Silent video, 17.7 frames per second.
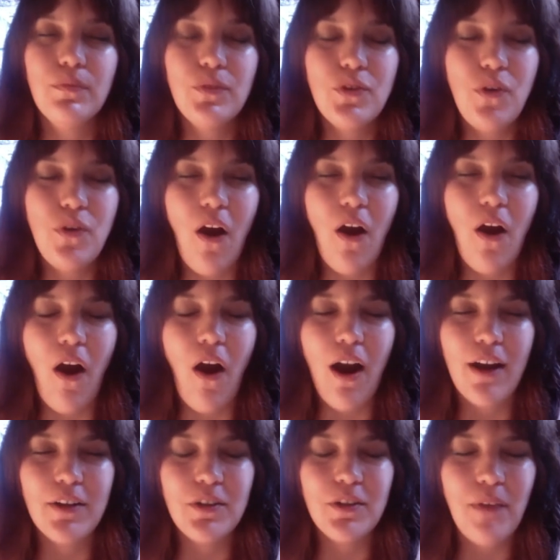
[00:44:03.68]
to our
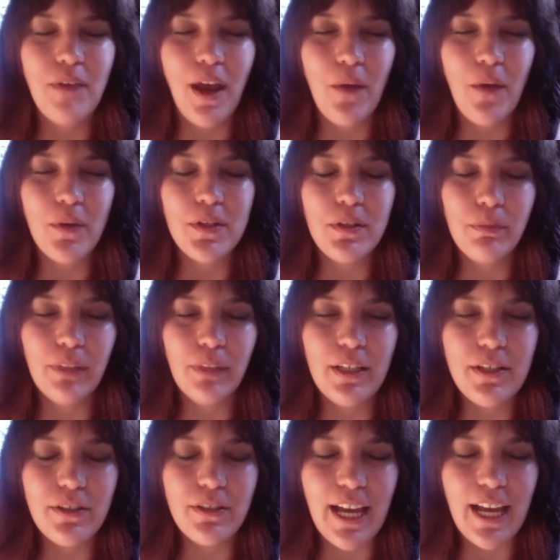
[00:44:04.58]
heart. You might want to
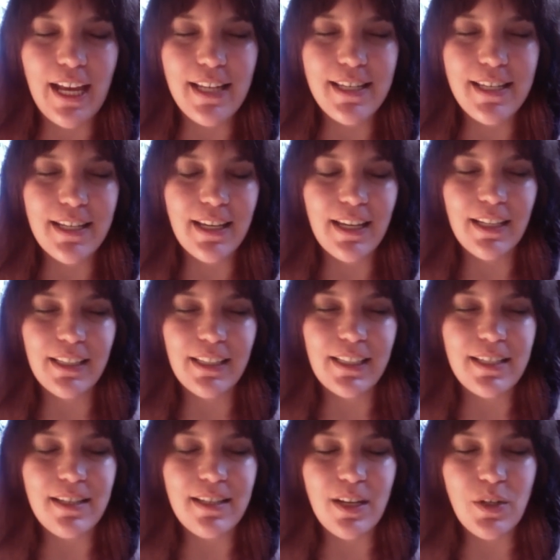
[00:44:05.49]
place your hands again in the
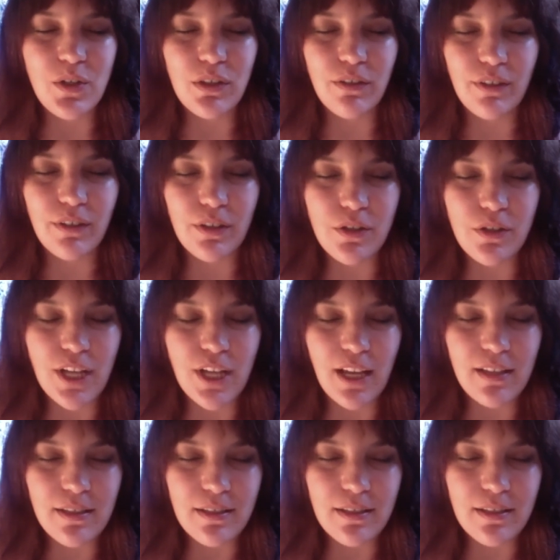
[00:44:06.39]
center of your
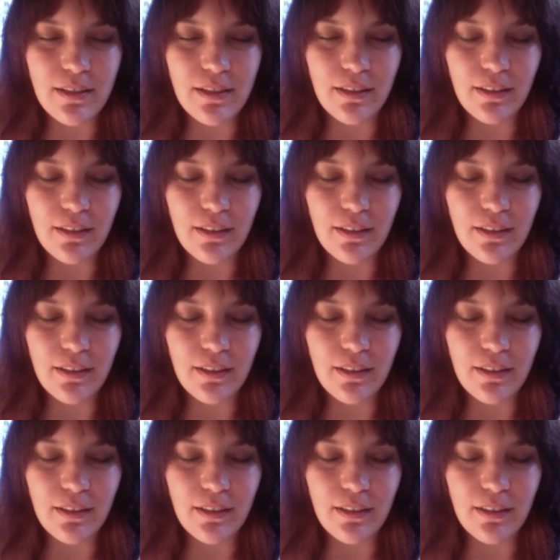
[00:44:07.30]
chest